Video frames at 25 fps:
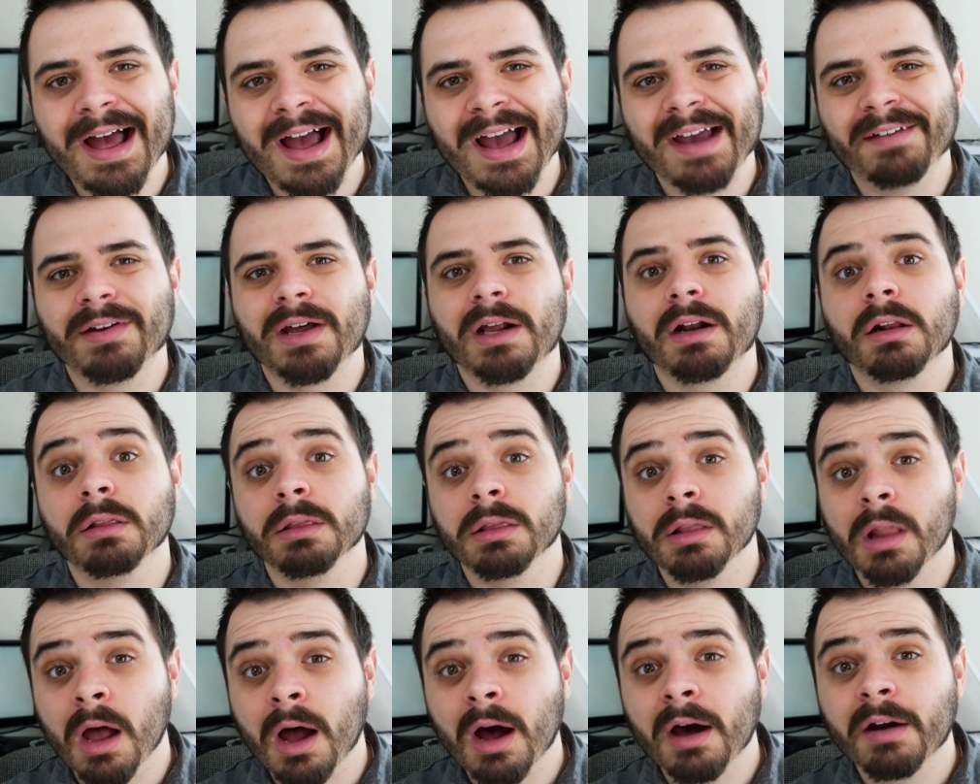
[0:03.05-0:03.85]
I've had a
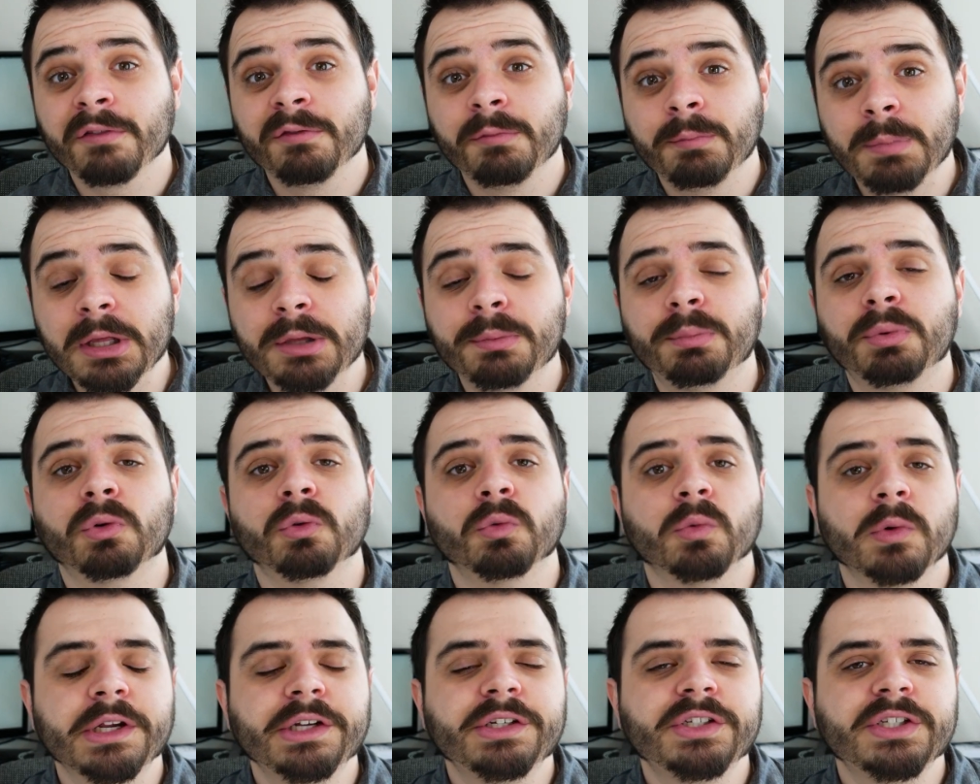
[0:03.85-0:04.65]
lot of people
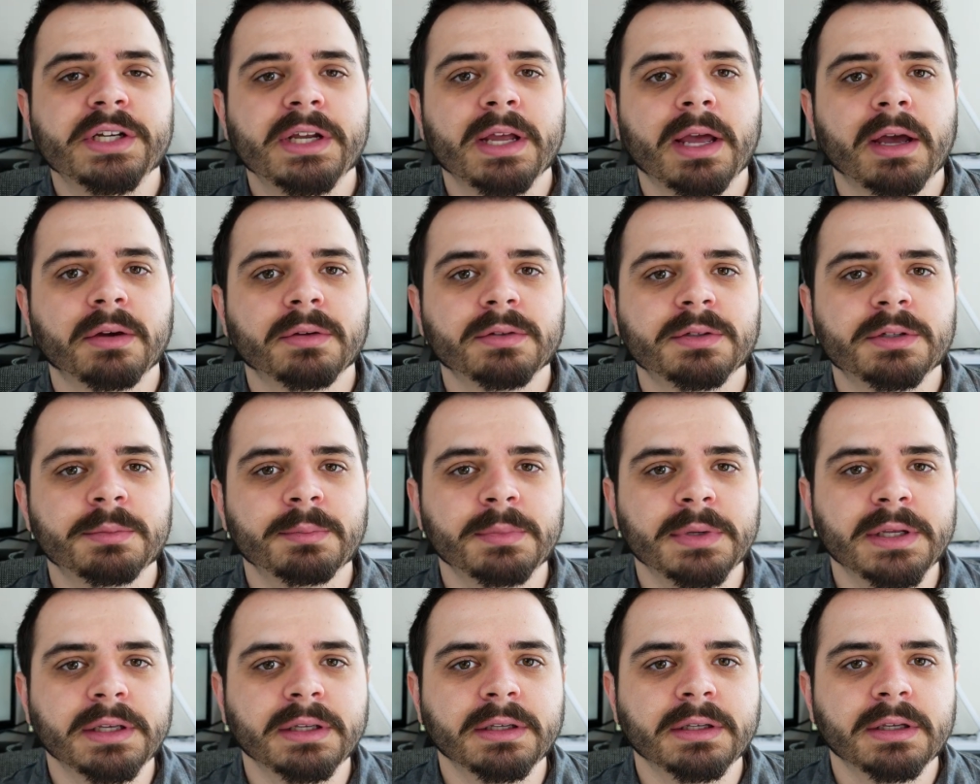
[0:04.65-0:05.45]
reaching out to
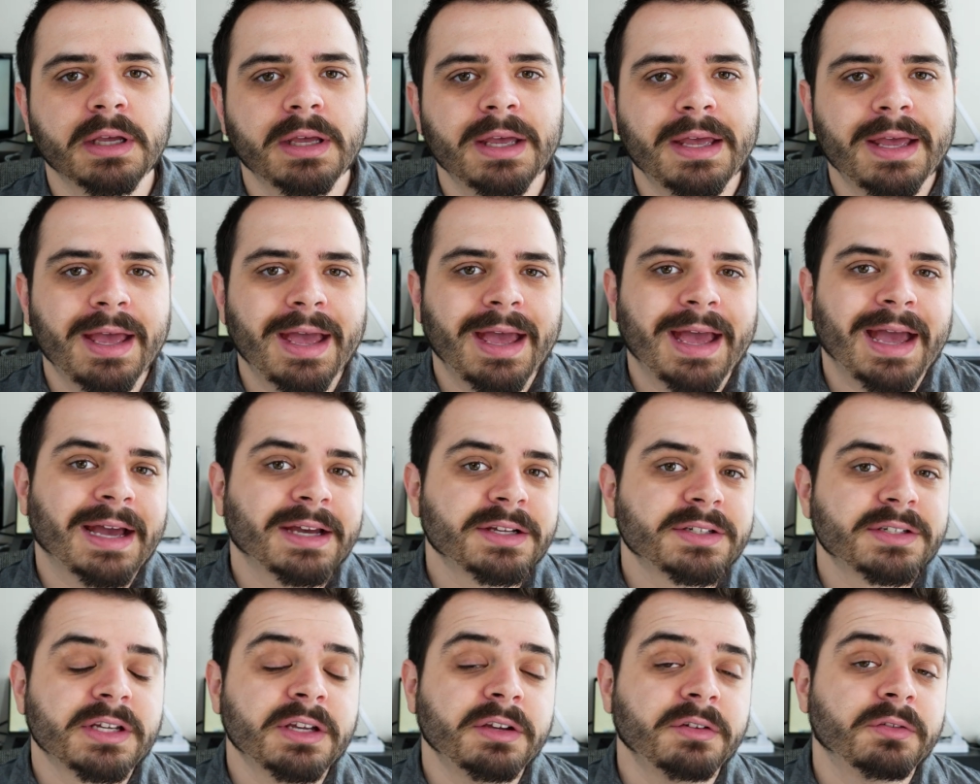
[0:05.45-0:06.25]
me
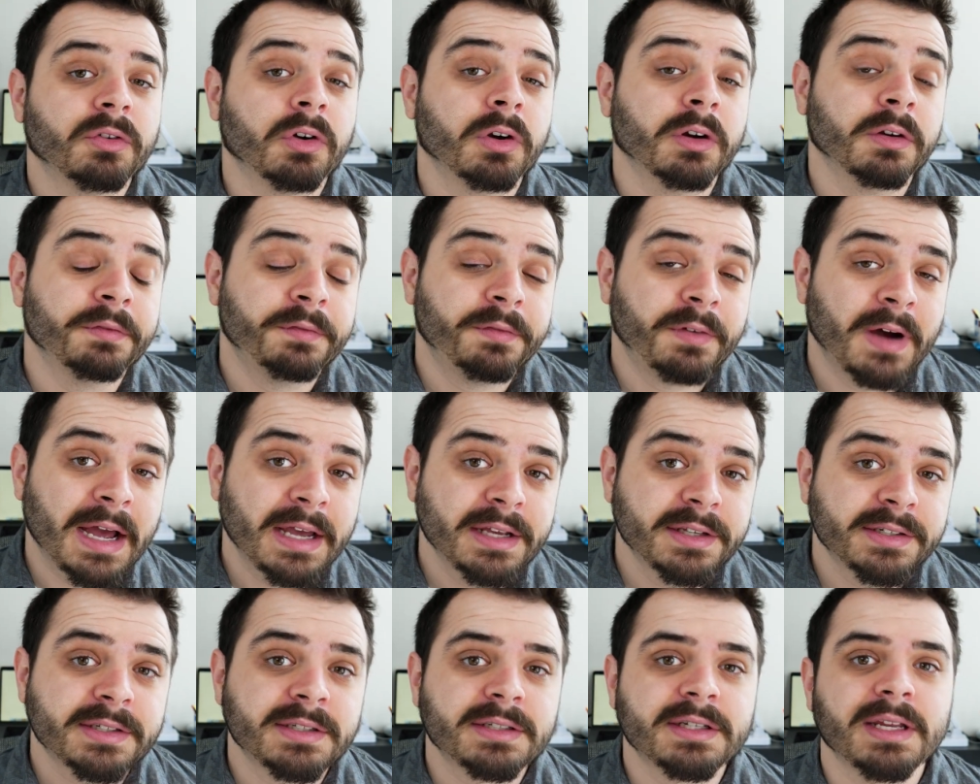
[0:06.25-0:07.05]
asking for
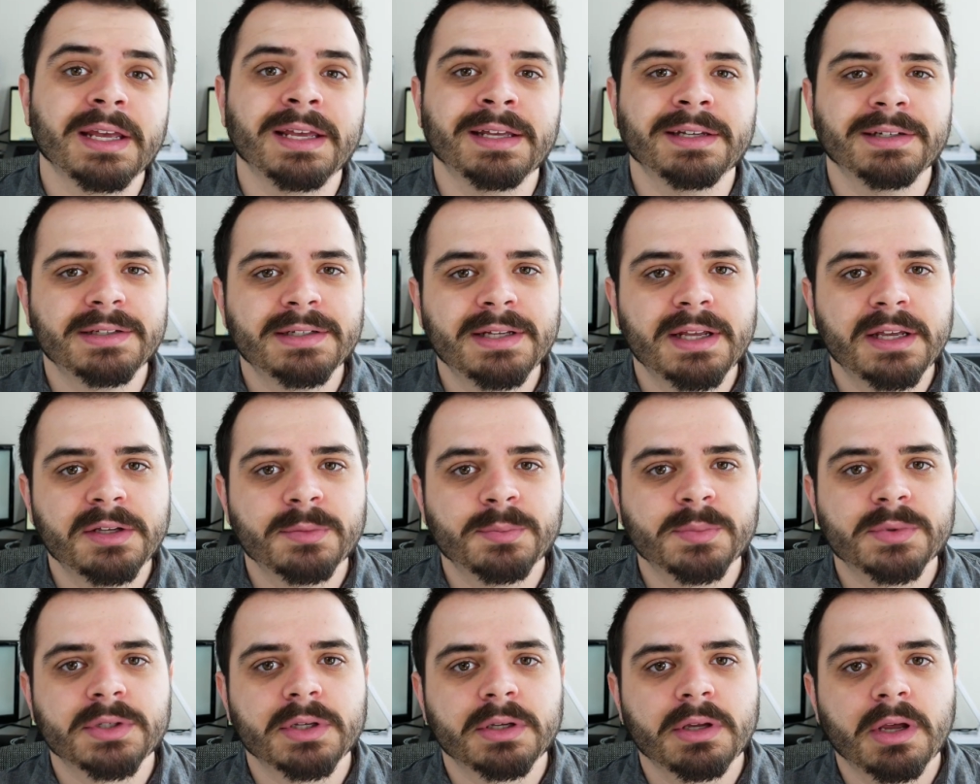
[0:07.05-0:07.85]
advice and
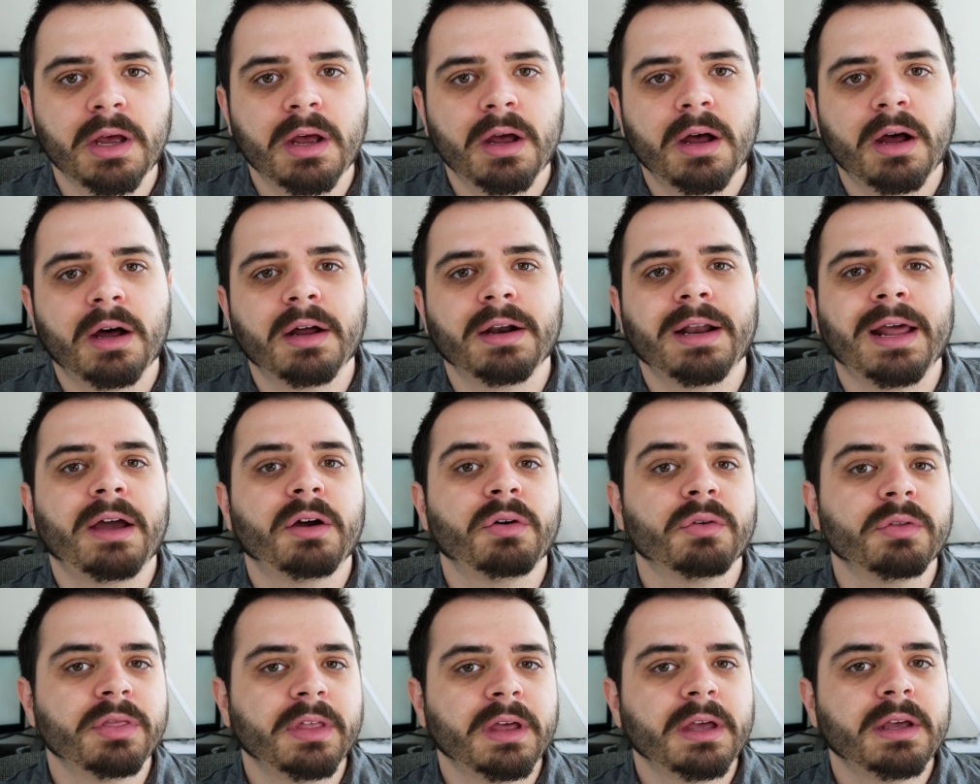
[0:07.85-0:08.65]
tips on
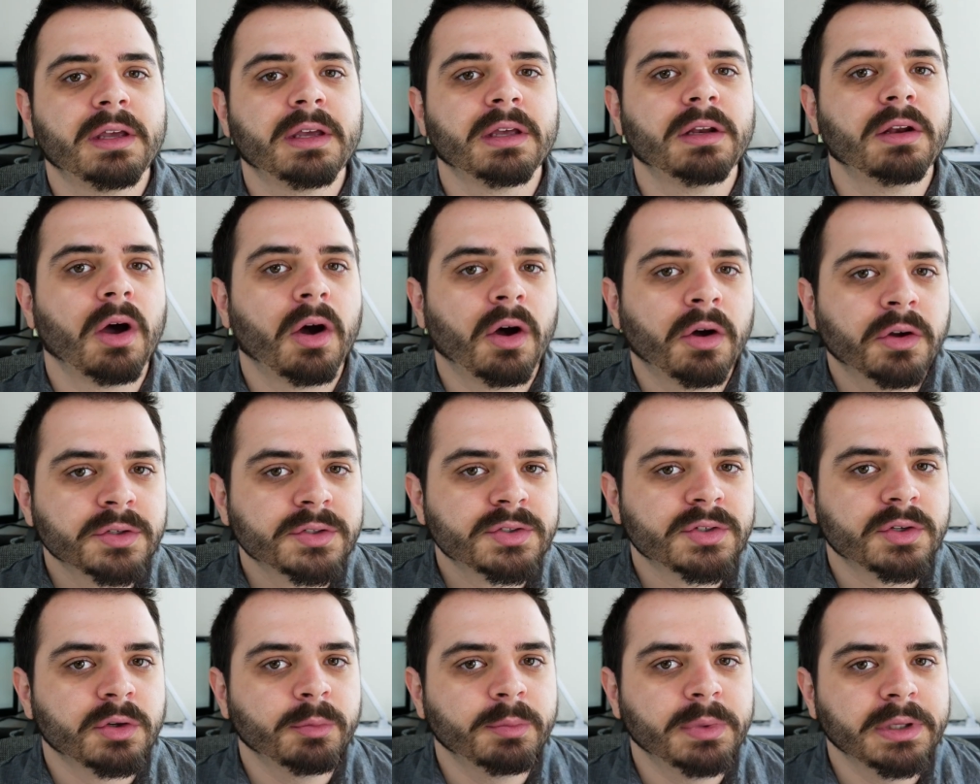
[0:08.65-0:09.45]
how they can
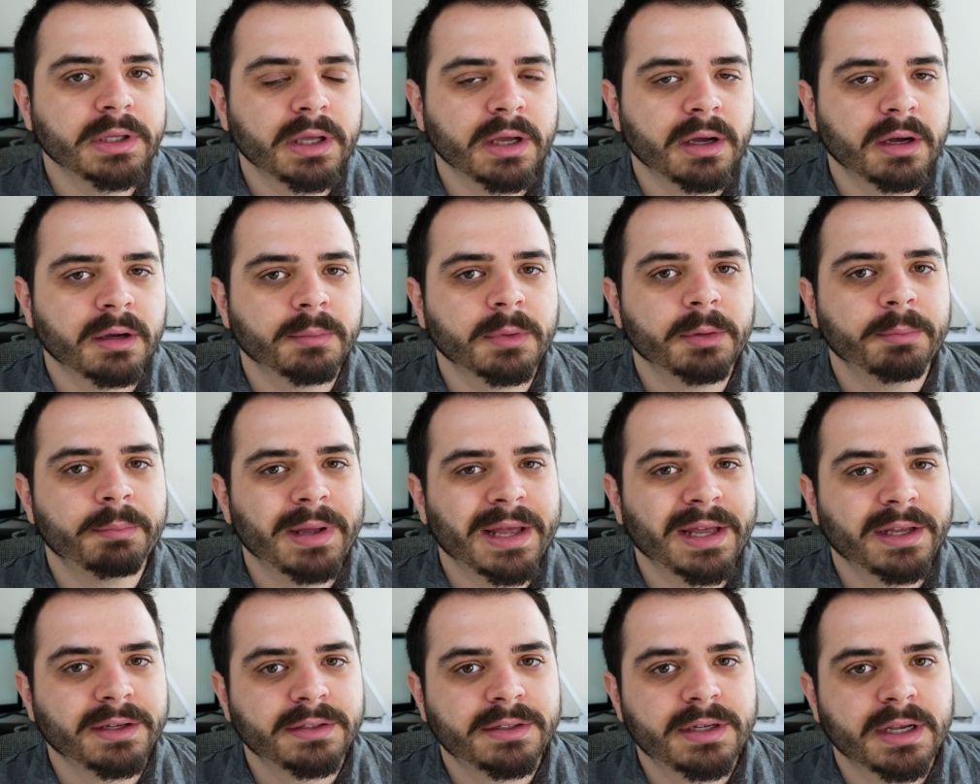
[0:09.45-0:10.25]
also become a
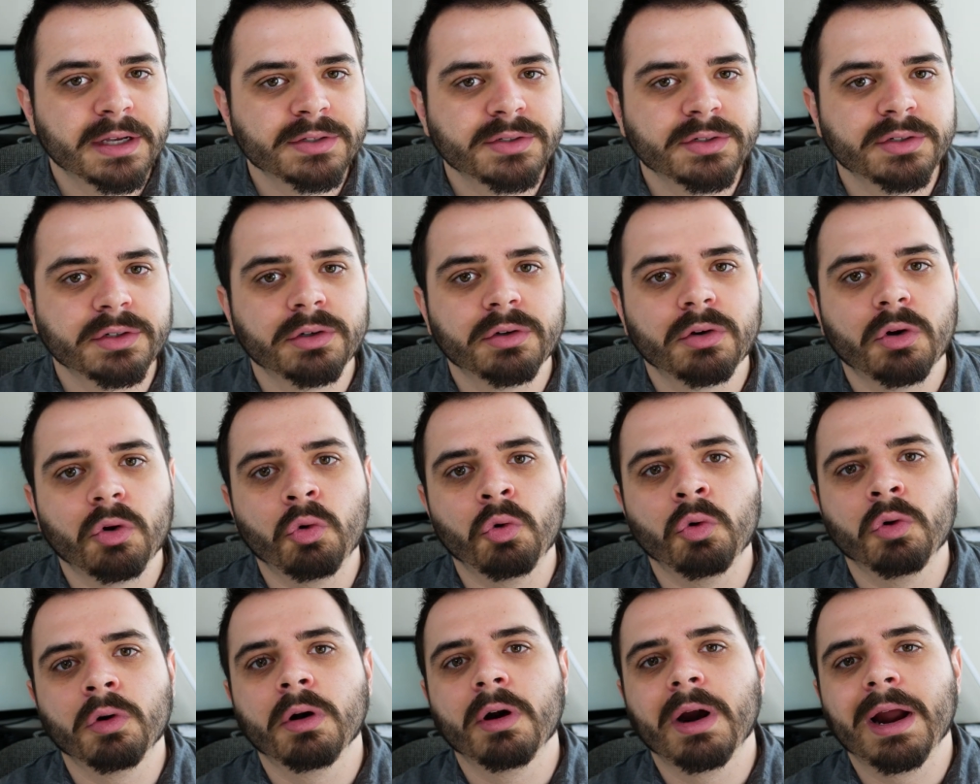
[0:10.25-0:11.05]
pen tester
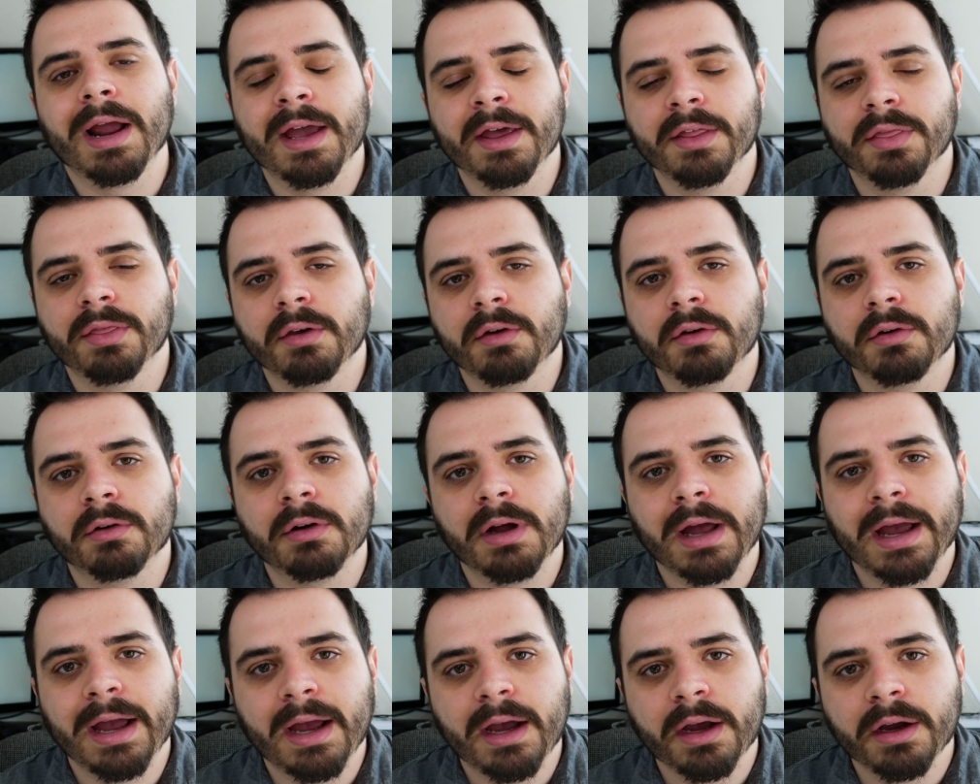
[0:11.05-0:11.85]
or
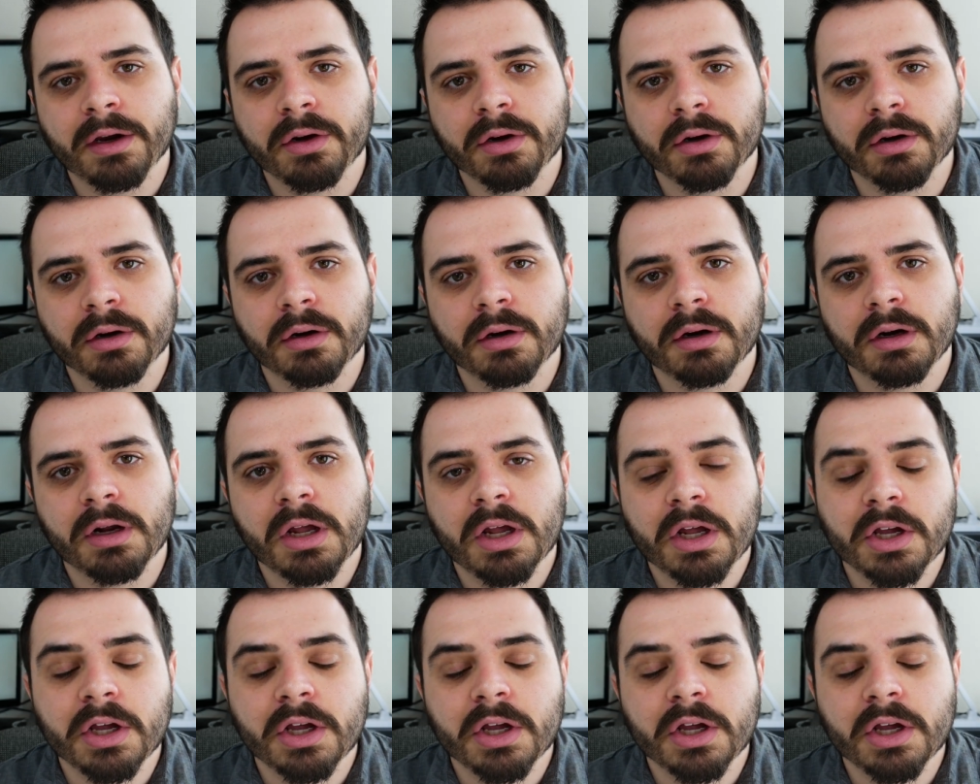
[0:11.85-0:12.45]
ethical hacker.